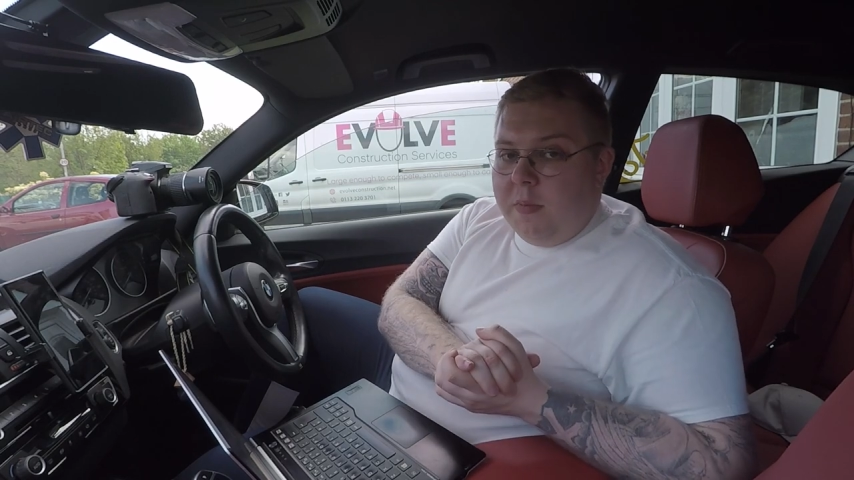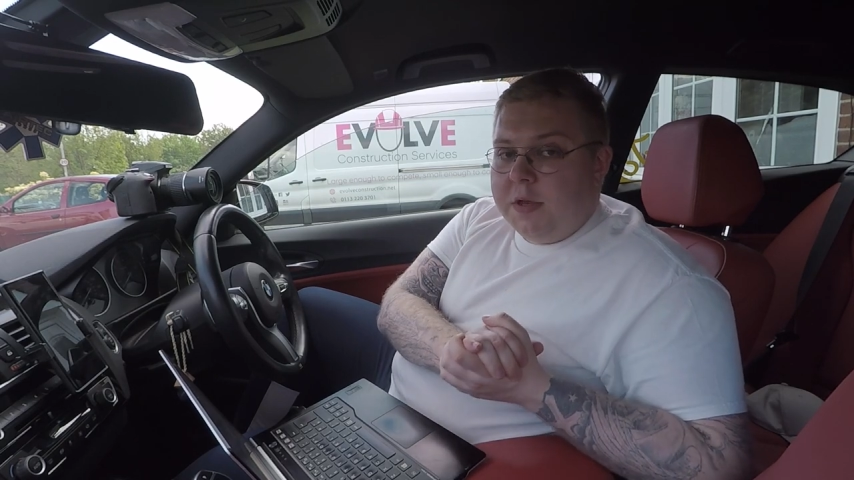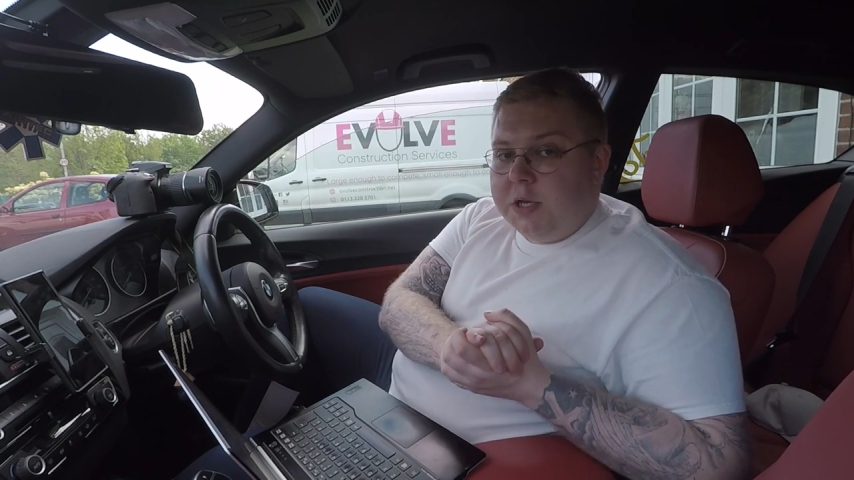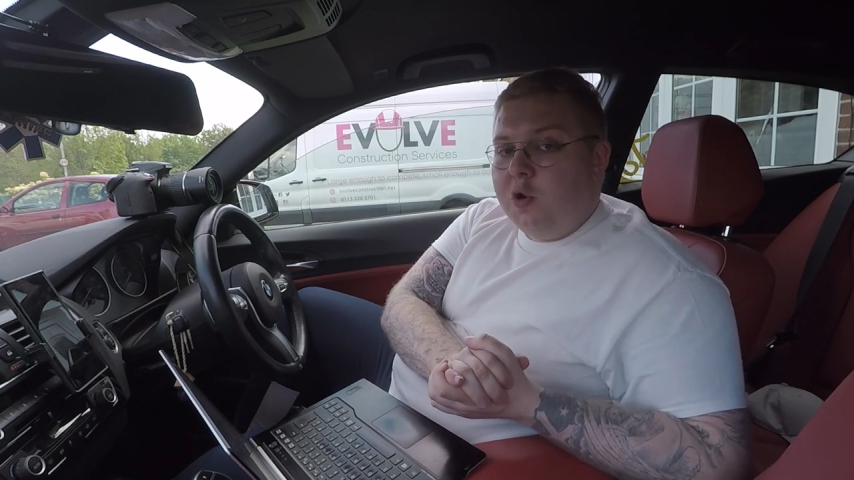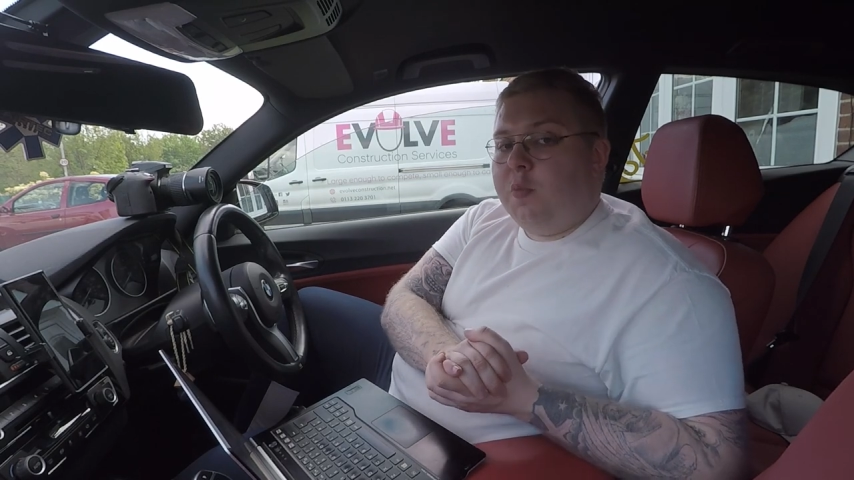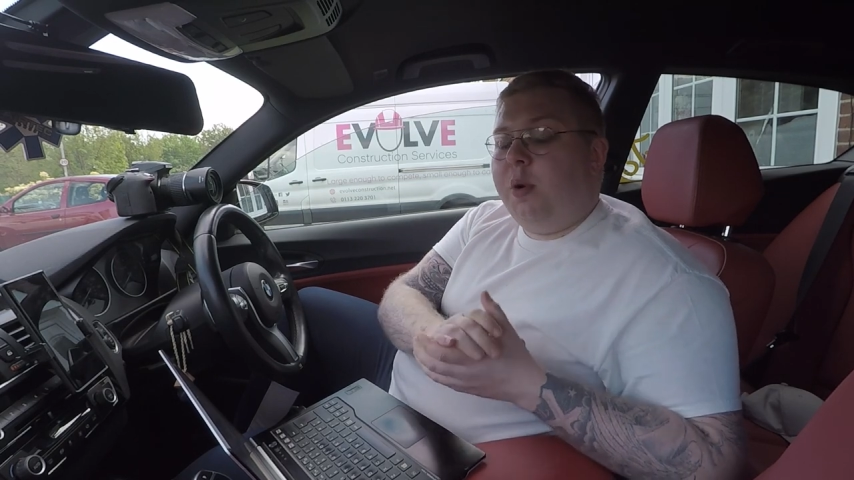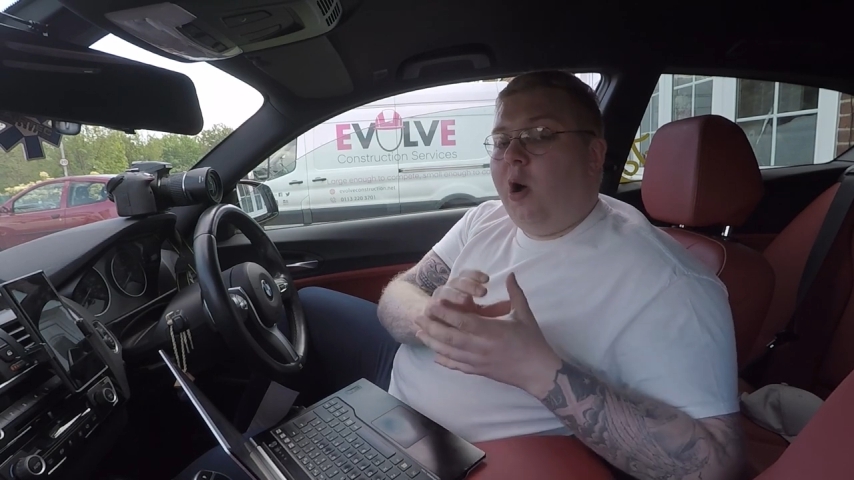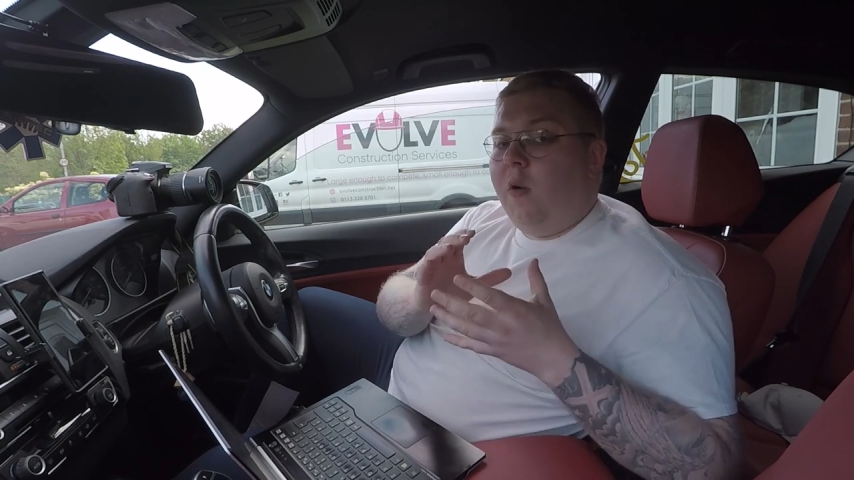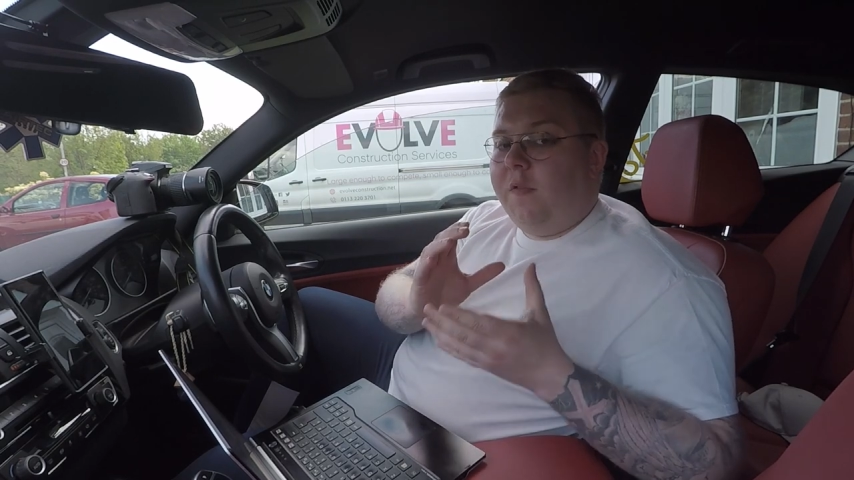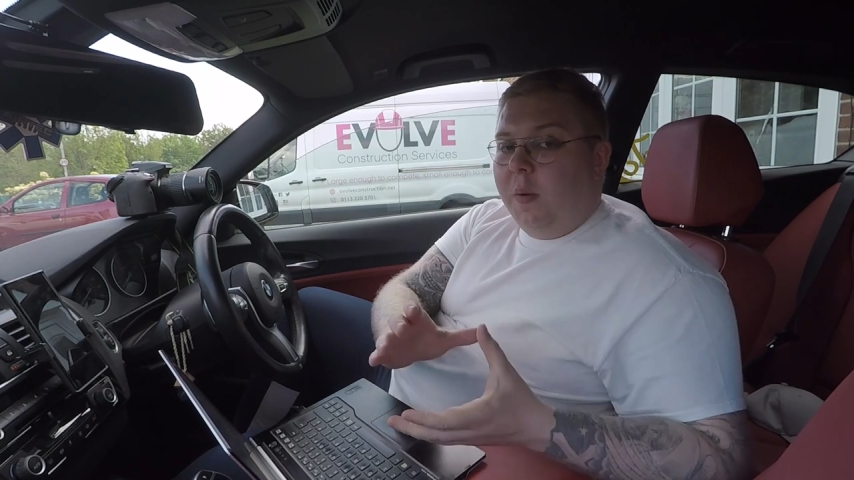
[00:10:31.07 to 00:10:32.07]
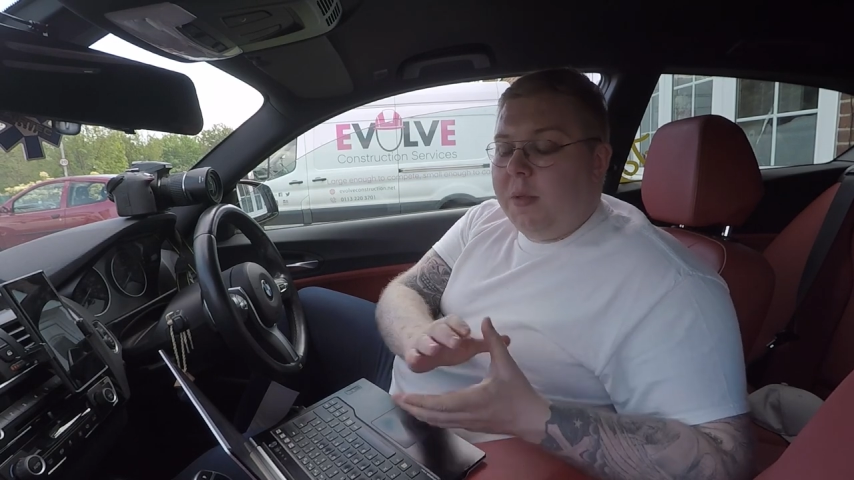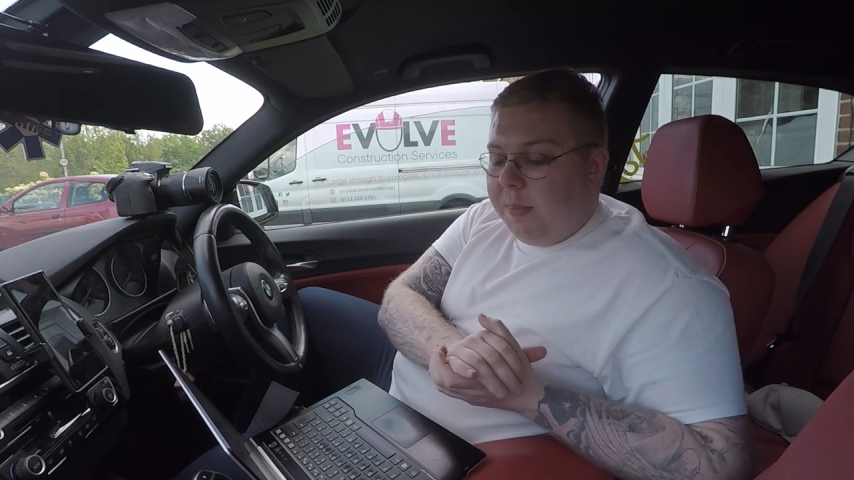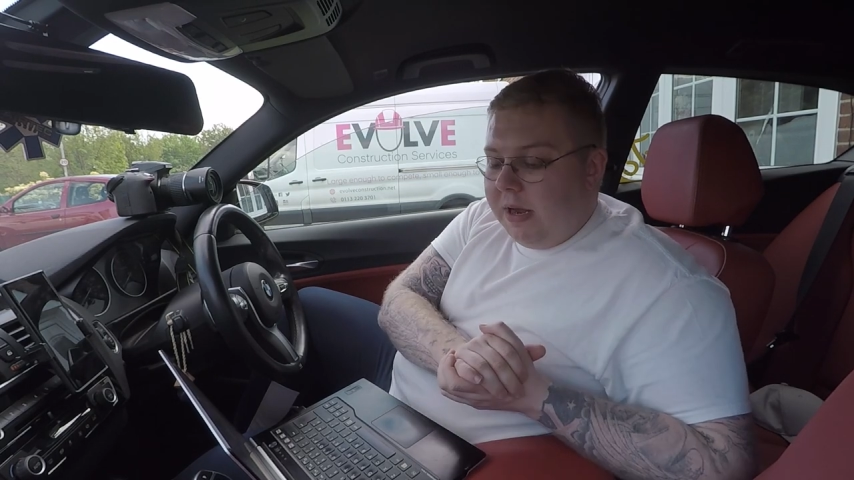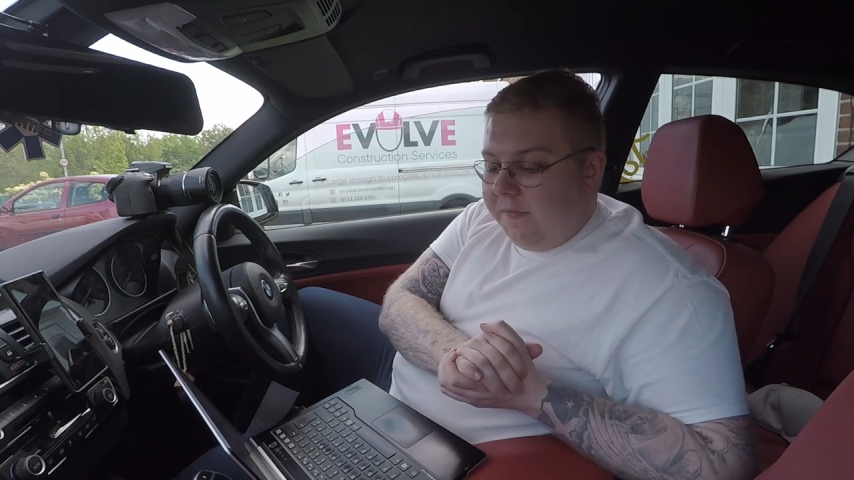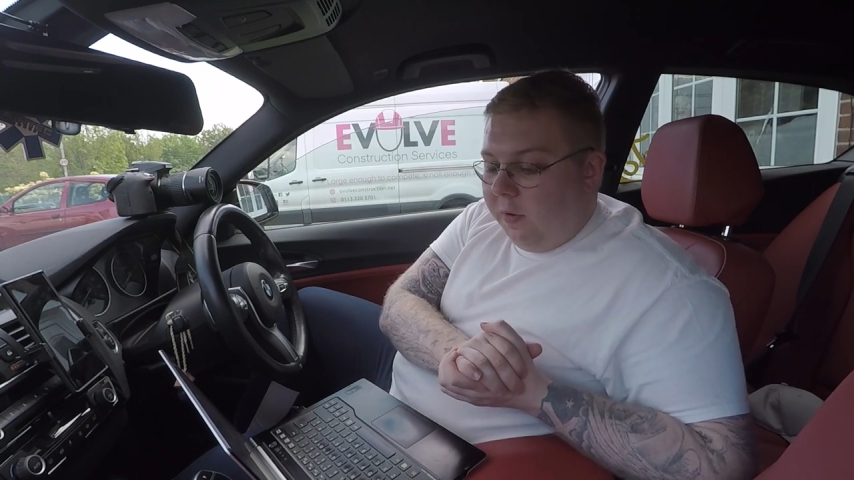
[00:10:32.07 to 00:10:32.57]
the Supra or from the
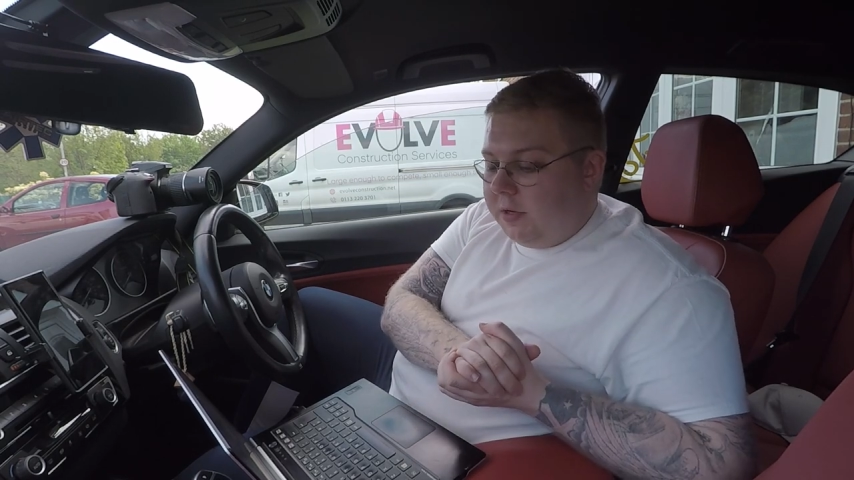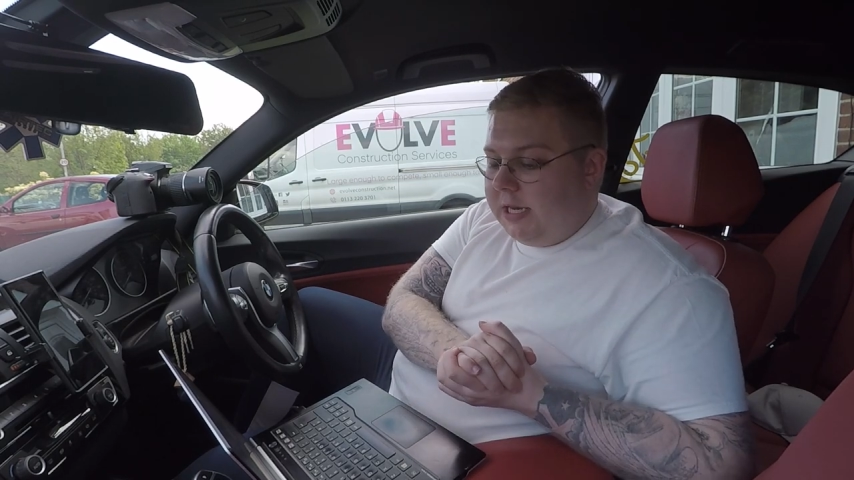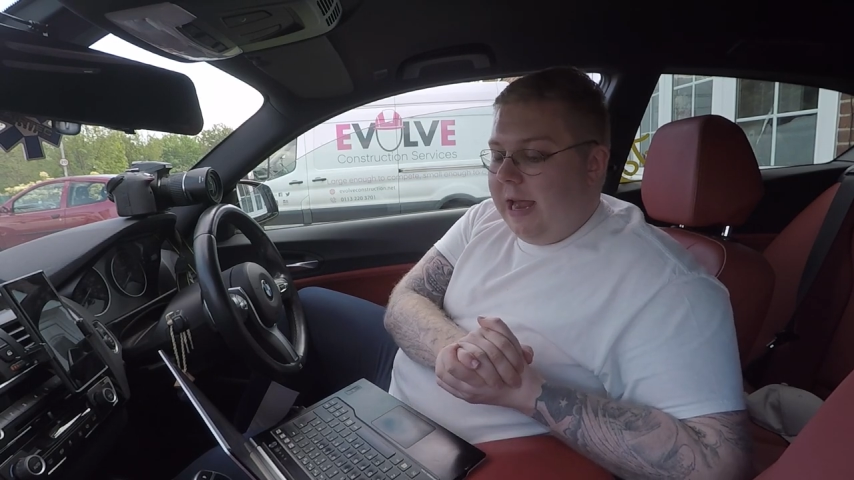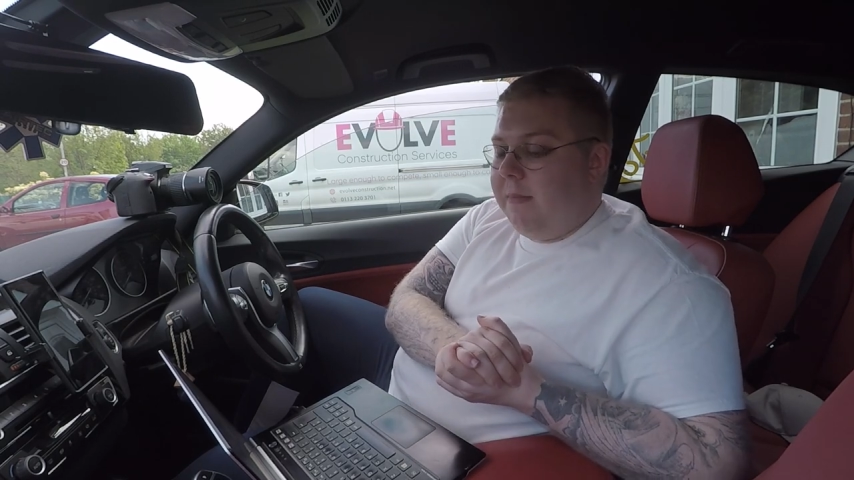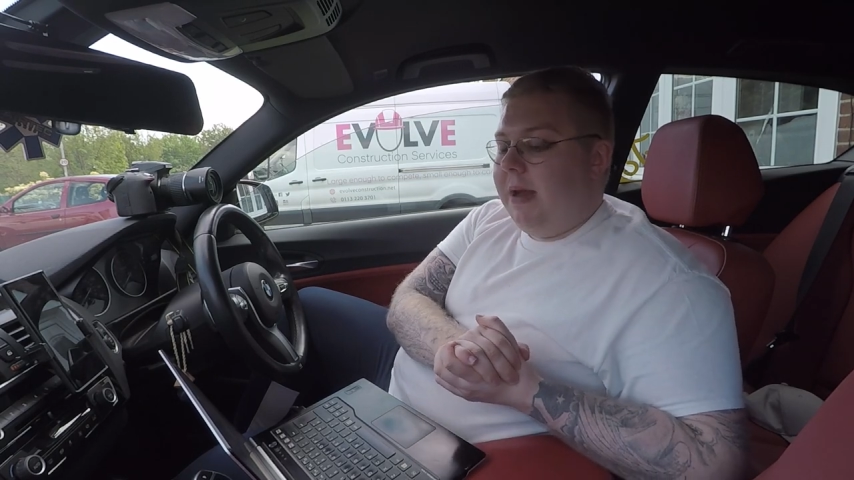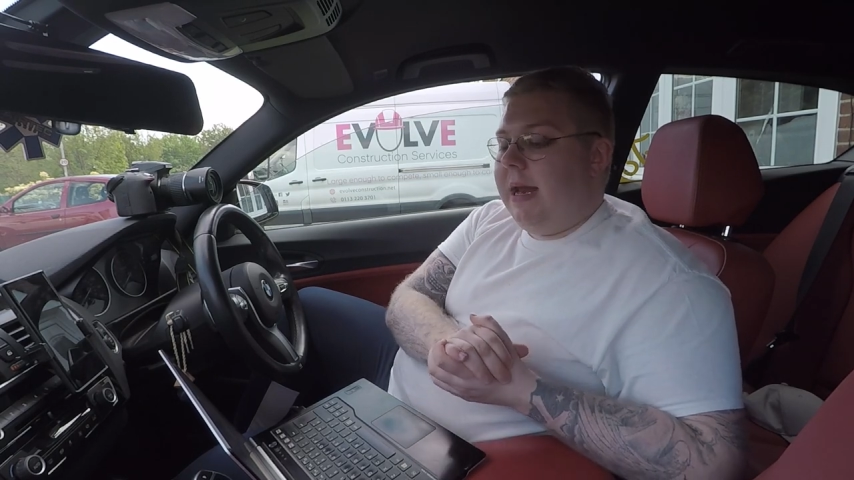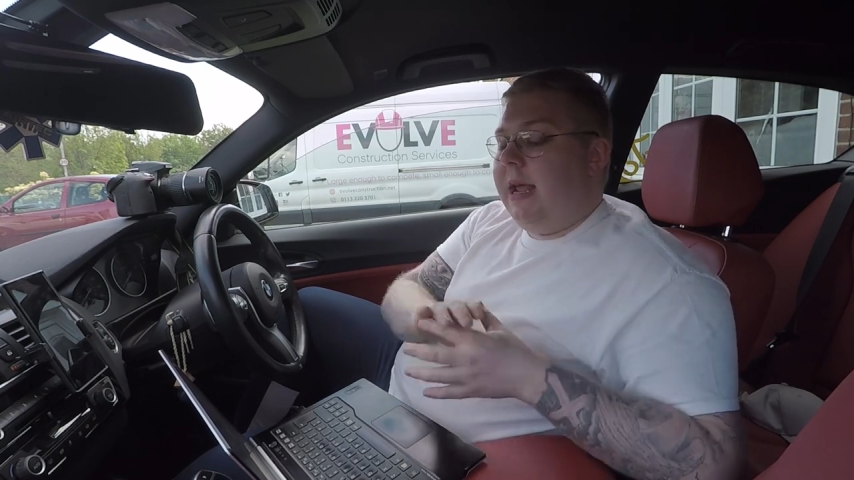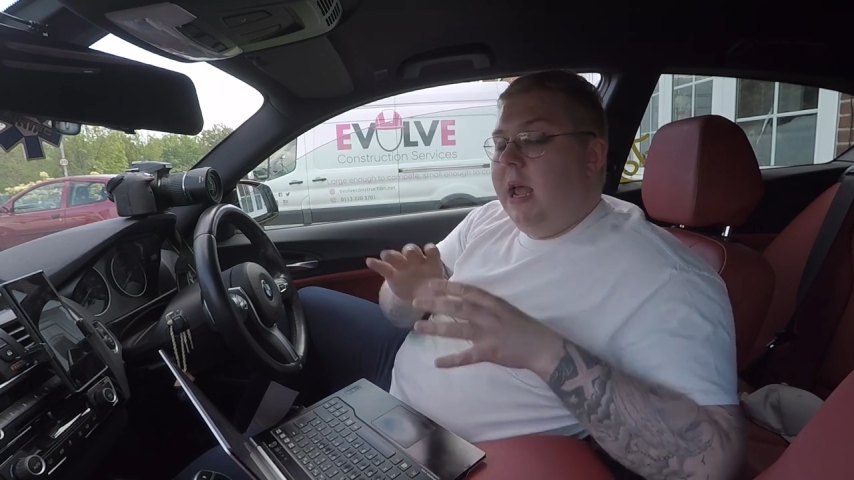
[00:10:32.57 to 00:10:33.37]
B48 Mini